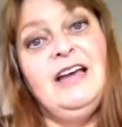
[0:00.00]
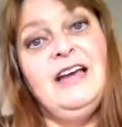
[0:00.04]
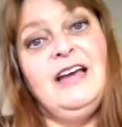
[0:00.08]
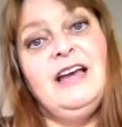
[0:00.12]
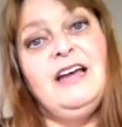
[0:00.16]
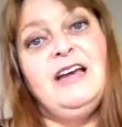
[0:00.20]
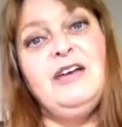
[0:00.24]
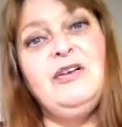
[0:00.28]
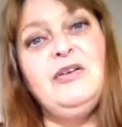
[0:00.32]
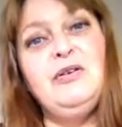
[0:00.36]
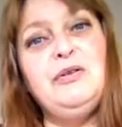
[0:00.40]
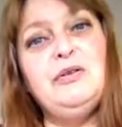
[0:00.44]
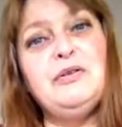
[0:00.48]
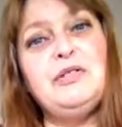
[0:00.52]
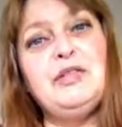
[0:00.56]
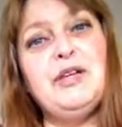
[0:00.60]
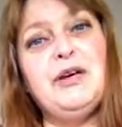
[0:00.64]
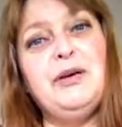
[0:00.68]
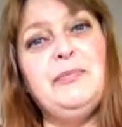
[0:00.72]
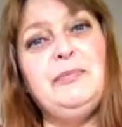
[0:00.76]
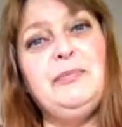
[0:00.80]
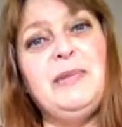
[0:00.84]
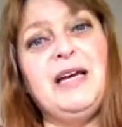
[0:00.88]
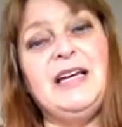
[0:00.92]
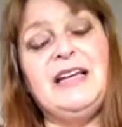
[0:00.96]
it
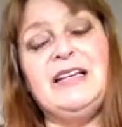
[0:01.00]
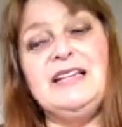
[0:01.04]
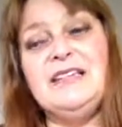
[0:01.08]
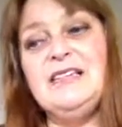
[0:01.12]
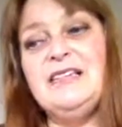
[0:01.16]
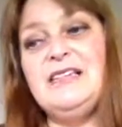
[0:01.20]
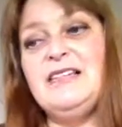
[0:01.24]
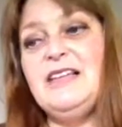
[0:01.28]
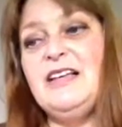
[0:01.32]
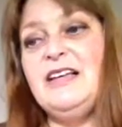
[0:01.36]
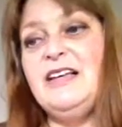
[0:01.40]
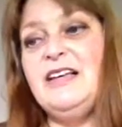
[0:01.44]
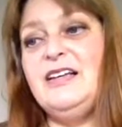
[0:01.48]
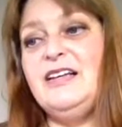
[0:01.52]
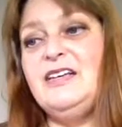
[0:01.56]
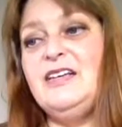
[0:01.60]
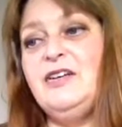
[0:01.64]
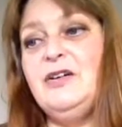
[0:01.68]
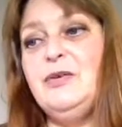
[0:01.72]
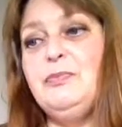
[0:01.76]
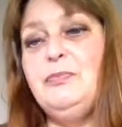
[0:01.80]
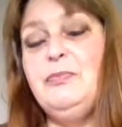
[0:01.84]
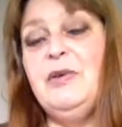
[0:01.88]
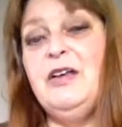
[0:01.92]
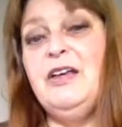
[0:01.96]
also means that
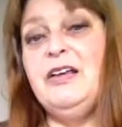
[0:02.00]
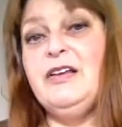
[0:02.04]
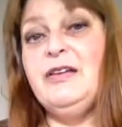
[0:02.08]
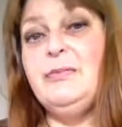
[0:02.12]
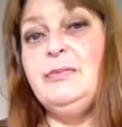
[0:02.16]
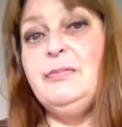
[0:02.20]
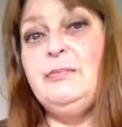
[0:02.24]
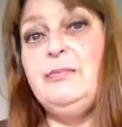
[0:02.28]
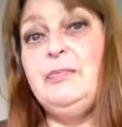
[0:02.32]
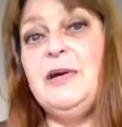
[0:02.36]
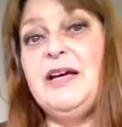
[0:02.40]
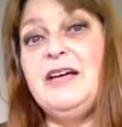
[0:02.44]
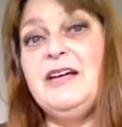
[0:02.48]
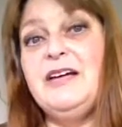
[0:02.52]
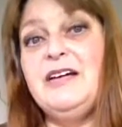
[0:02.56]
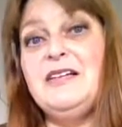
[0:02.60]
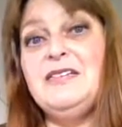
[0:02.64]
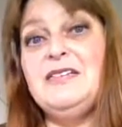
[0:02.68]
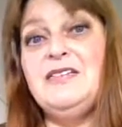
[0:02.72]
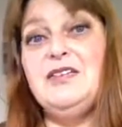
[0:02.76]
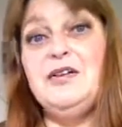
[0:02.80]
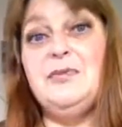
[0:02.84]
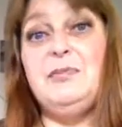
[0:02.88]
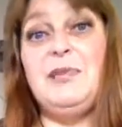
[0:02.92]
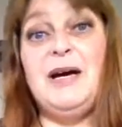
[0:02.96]

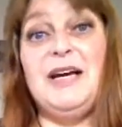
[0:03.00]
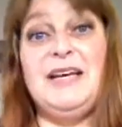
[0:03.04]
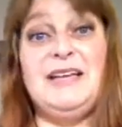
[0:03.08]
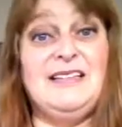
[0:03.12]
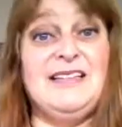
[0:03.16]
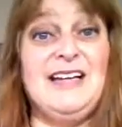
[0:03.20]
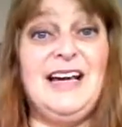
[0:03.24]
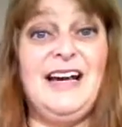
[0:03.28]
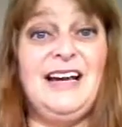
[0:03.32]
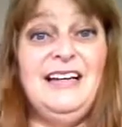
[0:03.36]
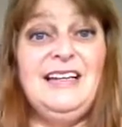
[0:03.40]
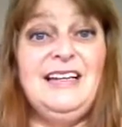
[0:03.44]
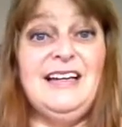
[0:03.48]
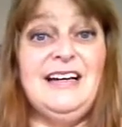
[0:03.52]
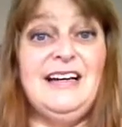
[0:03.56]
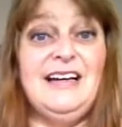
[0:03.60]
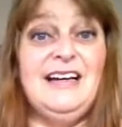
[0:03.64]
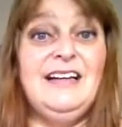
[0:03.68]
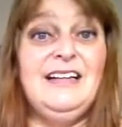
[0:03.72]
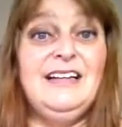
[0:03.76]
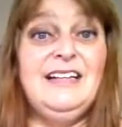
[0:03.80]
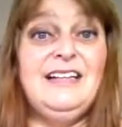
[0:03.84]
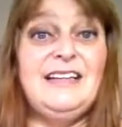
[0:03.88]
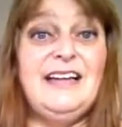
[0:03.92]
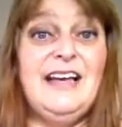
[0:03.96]
because you're maintaining
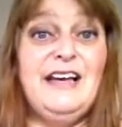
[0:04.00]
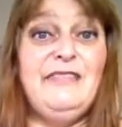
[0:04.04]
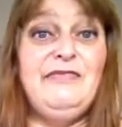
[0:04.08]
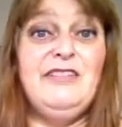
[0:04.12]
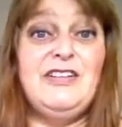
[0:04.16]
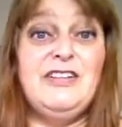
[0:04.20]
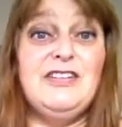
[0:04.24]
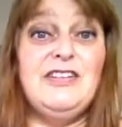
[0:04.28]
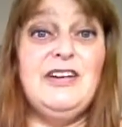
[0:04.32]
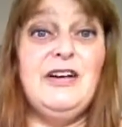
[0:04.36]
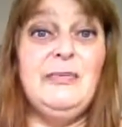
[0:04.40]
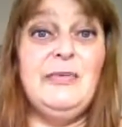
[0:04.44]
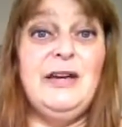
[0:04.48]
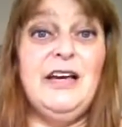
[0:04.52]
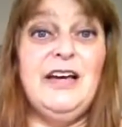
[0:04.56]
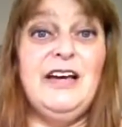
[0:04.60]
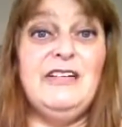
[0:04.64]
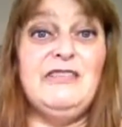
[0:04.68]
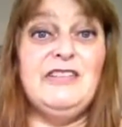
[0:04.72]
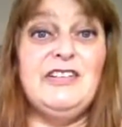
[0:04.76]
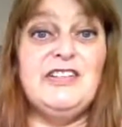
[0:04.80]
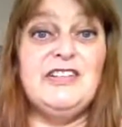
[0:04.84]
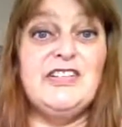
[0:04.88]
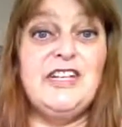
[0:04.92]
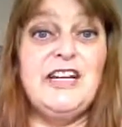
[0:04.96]
it every time you
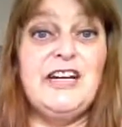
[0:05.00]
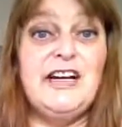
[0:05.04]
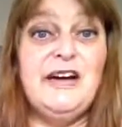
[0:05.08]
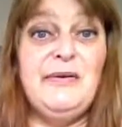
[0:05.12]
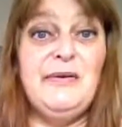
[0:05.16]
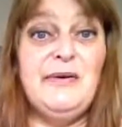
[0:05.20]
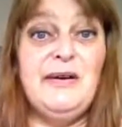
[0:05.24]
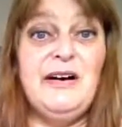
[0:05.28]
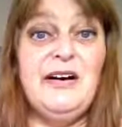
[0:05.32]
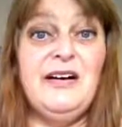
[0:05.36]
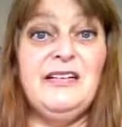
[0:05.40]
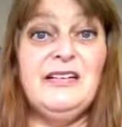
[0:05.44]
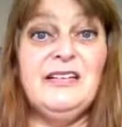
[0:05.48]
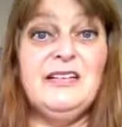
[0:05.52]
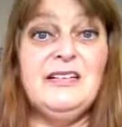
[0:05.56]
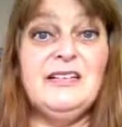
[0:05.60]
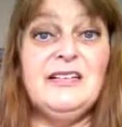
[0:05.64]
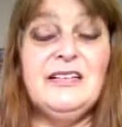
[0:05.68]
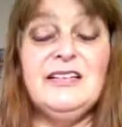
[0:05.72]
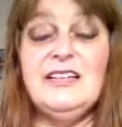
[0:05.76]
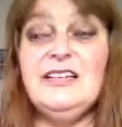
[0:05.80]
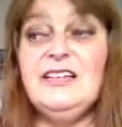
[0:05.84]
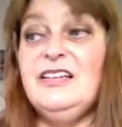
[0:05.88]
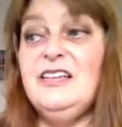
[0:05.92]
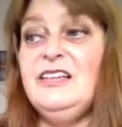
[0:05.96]
have a shower,
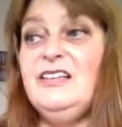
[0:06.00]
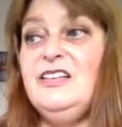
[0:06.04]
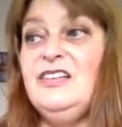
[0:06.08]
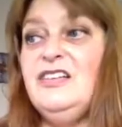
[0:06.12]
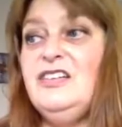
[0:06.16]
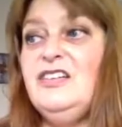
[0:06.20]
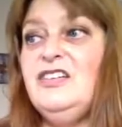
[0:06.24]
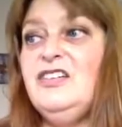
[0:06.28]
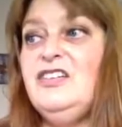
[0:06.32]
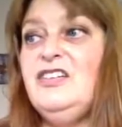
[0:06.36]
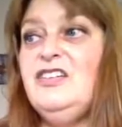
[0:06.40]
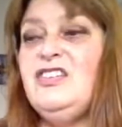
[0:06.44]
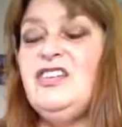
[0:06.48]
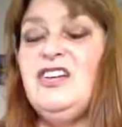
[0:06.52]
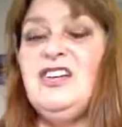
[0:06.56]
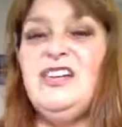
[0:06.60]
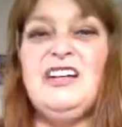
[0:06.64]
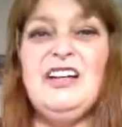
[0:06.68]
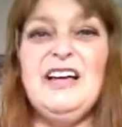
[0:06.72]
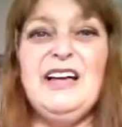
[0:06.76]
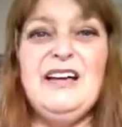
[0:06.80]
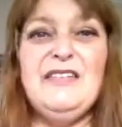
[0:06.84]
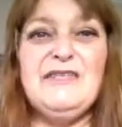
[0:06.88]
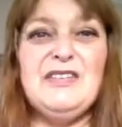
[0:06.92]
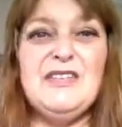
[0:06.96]
you
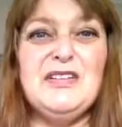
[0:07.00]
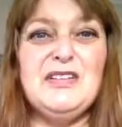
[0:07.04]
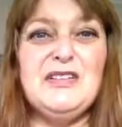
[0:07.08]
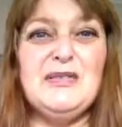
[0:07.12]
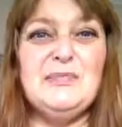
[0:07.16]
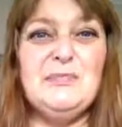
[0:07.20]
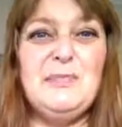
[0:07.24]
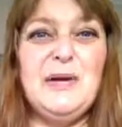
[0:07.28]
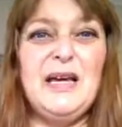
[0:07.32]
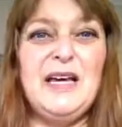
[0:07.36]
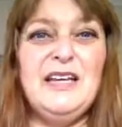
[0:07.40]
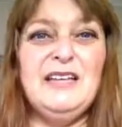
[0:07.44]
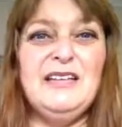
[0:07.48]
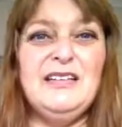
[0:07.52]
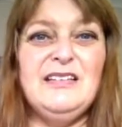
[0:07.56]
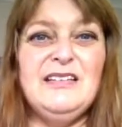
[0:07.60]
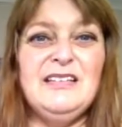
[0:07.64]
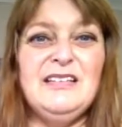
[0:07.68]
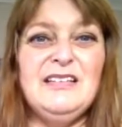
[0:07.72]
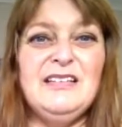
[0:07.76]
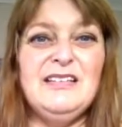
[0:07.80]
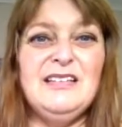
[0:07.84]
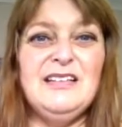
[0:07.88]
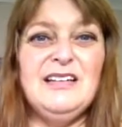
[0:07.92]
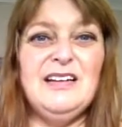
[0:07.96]
don't have to
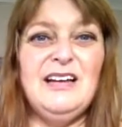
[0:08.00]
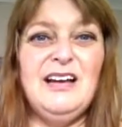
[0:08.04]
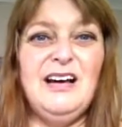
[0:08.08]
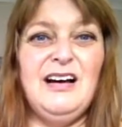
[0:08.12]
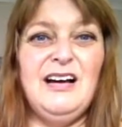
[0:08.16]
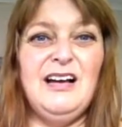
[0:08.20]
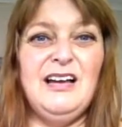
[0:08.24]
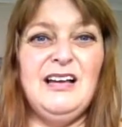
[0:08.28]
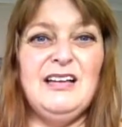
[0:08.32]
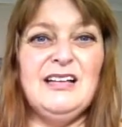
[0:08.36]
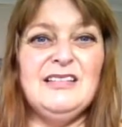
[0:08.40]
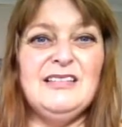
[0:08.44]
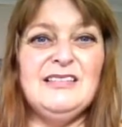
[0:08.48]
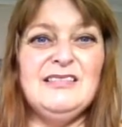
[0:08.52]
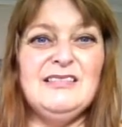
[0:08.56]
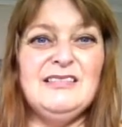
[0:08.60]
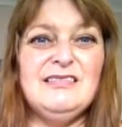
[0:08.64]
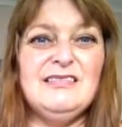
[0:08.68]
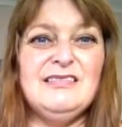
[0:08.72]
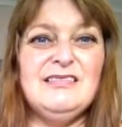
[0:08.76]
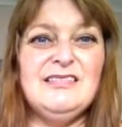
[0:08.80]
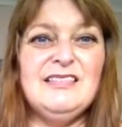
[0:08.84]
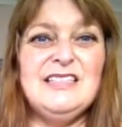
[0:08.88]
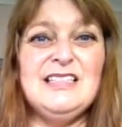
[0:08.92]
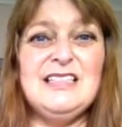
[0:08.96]
spend like
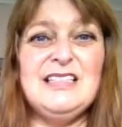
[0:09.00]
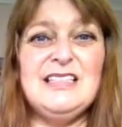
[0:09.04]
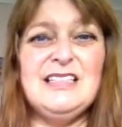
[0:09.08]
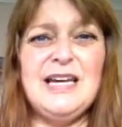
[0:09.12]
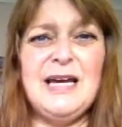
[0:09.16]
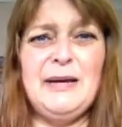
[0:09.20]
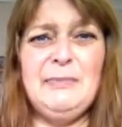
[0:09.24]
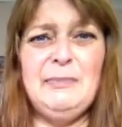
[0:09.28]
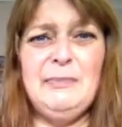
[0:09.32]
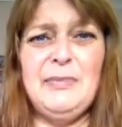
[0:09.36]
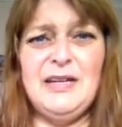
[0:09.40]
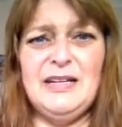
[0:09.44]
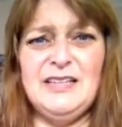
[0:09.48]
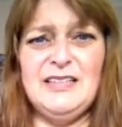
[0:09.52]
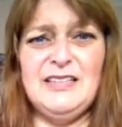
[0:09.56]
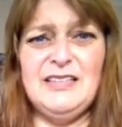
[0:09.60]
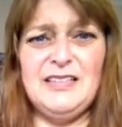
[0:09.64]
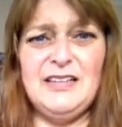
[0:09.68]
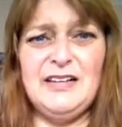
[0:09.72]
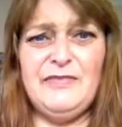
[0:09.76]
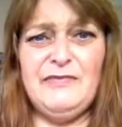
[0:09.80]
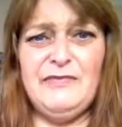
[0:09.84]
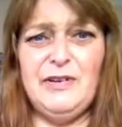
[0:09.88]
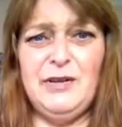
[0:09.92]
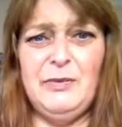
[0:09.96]
10
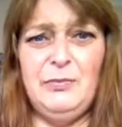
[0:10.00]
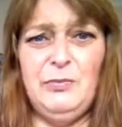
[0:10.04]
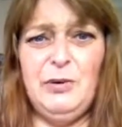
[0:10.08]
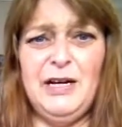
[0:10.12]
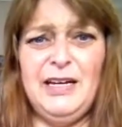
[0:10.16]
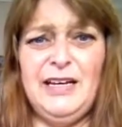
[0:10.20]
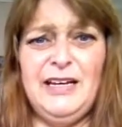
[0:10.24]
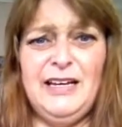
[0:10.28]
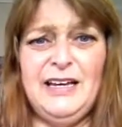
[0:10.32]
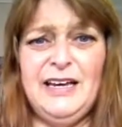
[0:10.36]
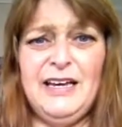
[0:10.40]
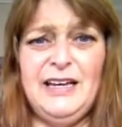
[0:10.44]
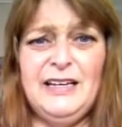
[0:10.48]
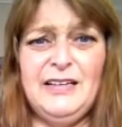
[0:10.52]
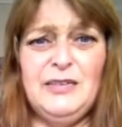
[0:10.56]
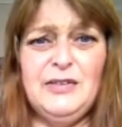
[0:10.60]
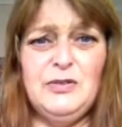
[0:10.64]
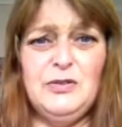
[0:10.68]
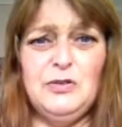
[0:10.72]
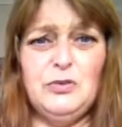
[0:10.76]
minutes every weekend